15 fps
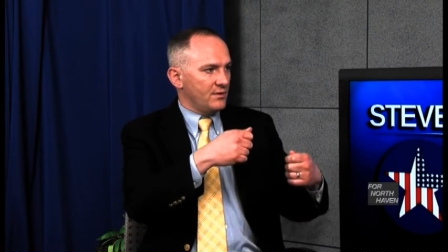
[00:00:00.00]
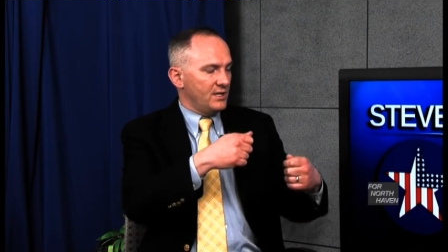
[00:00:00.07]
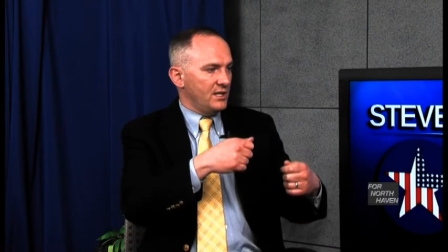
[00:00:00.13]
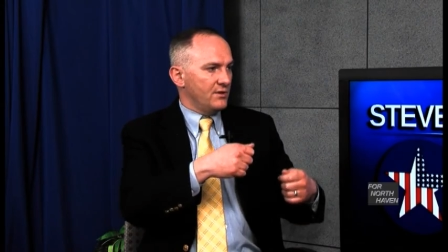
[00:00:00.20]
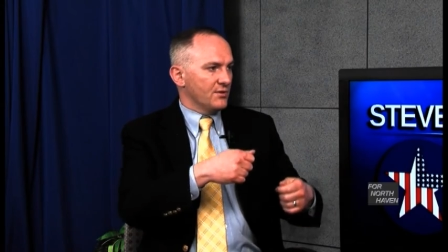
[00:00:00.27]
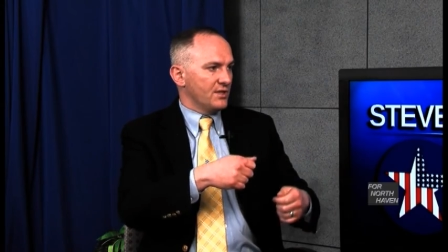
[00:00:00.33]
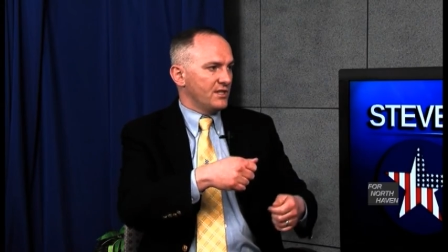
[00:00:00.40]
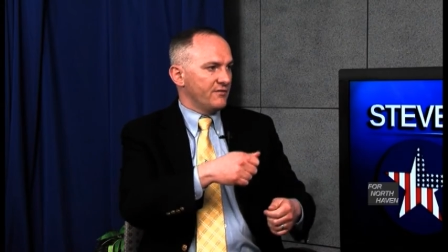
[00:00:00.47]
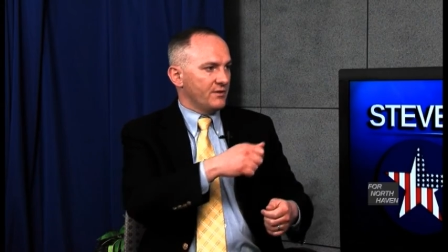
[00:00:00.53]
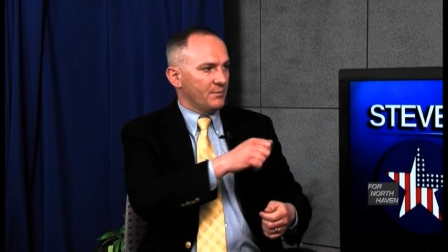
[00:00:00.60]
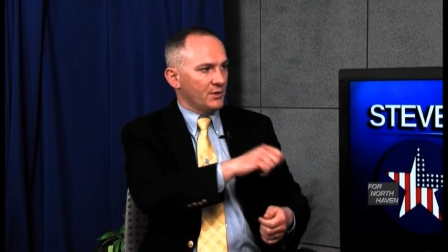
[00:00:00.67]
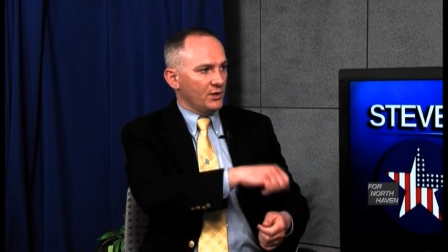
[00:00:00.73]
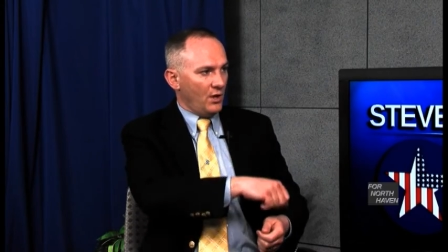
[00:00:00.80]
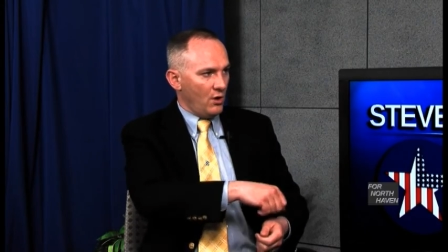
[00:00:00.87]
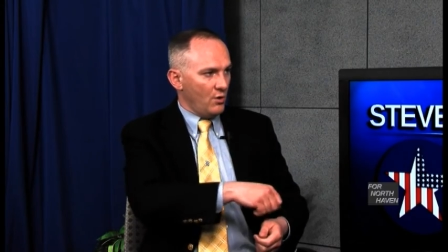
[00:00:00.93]
either give them a
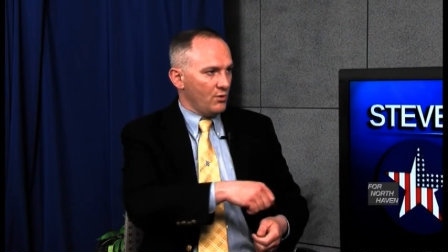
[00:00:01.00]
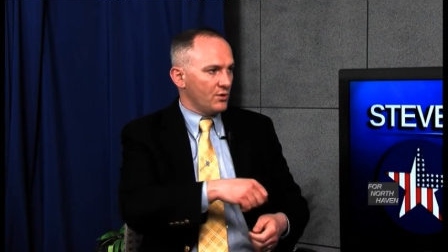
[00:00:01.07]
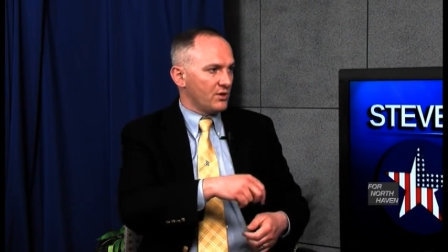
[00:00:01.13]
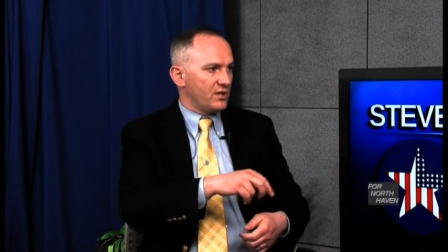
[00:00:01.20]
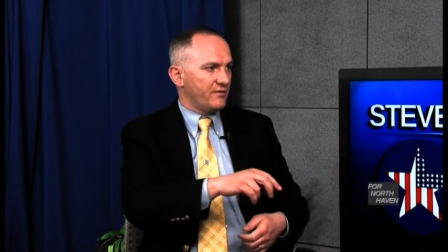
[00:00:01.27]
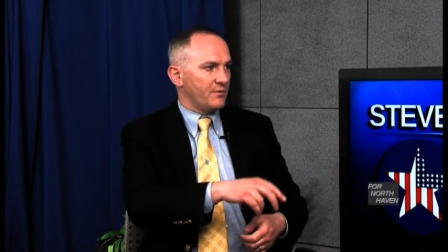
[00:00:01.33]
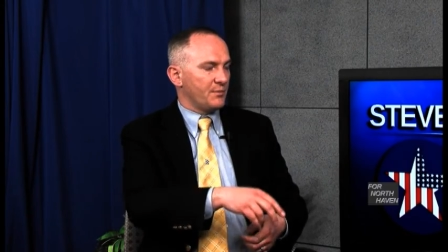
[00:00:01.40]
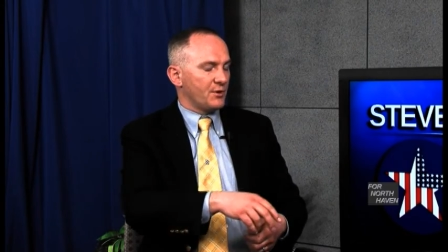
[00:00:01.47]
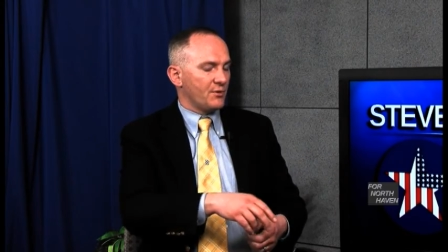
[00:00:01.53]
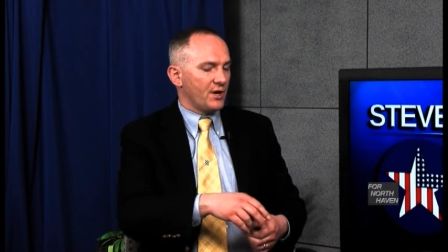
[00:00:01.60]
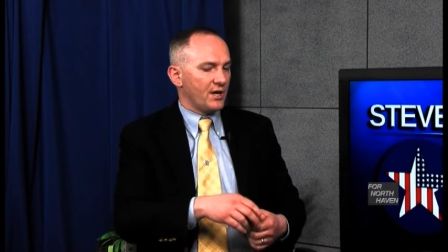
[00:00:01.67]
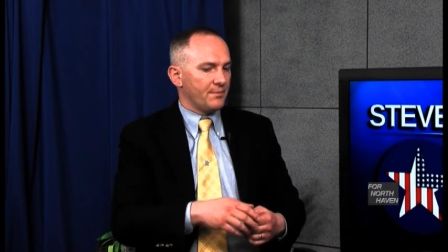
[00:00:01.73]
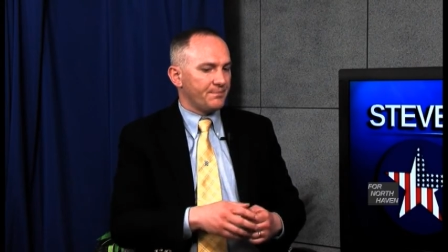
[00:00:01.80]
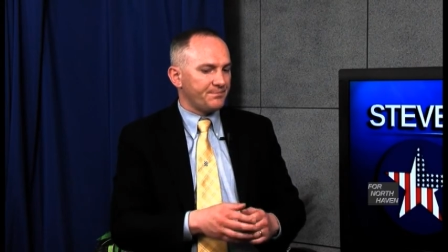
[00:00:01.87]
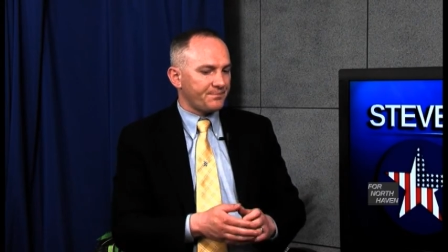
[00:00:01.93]
loan or give them a grant.
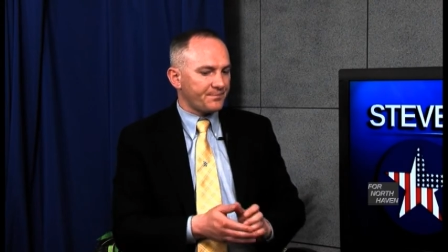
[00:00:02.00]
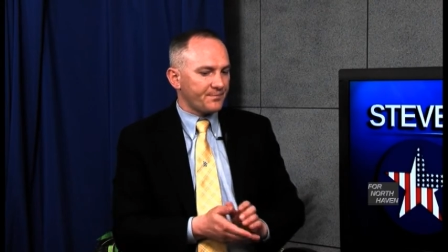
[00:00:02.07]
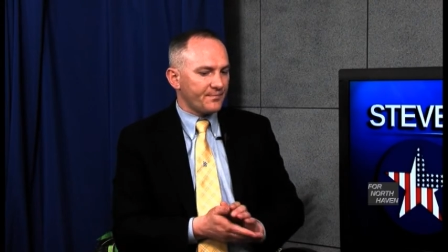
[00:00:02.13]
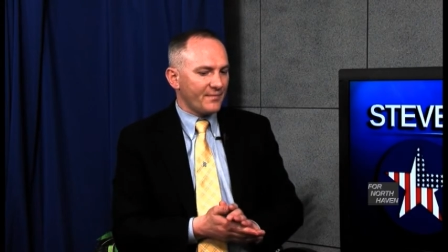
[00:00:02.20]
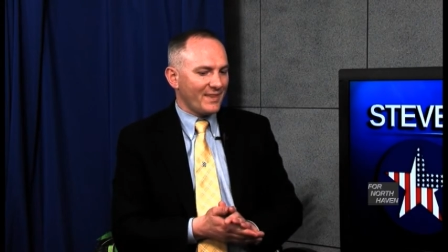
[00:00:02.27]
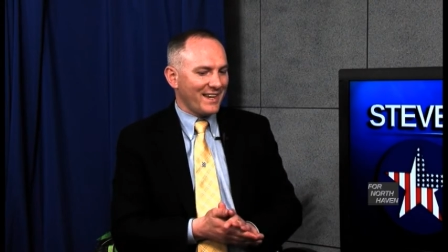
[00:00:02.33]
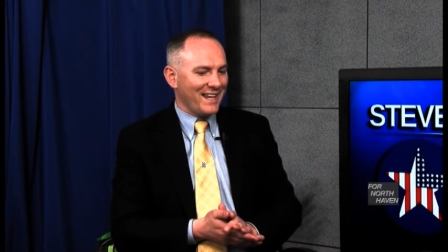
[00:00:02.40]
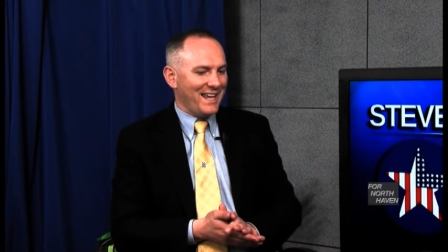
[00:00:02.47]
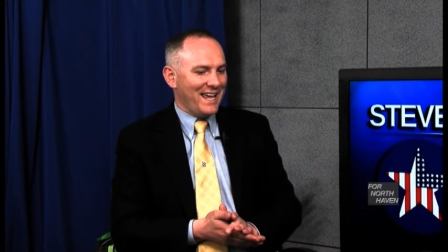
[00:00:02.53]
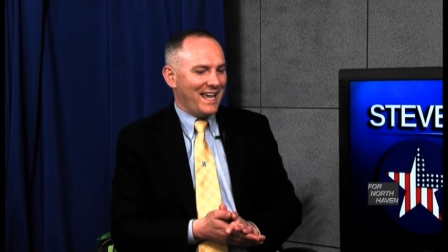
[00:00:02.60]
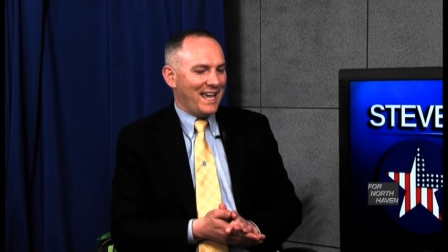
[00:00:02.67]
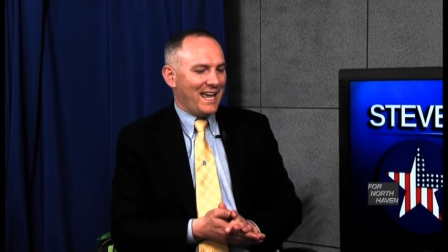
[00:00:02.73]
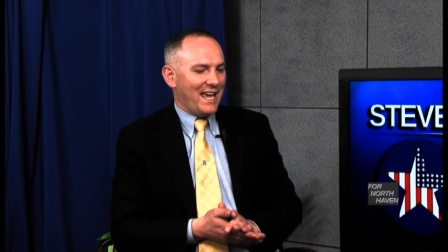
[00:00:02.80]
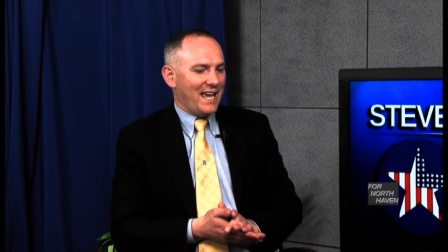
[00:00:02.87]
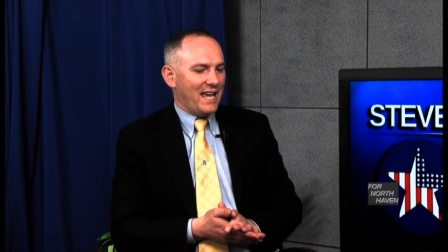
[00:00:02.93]

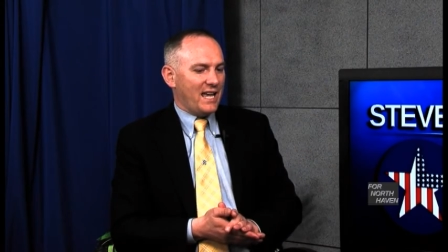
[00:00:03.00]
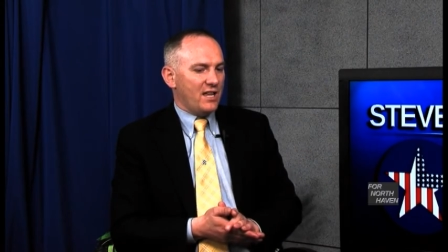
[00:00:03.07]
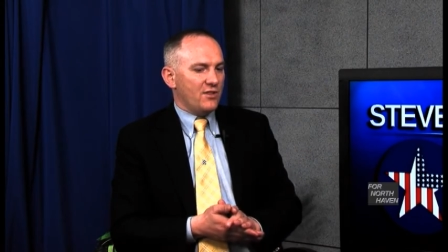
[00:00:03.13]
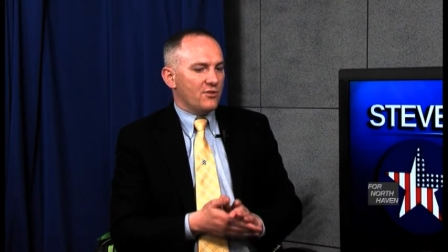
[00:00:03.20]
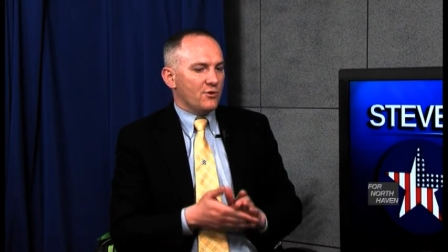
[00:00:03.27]
The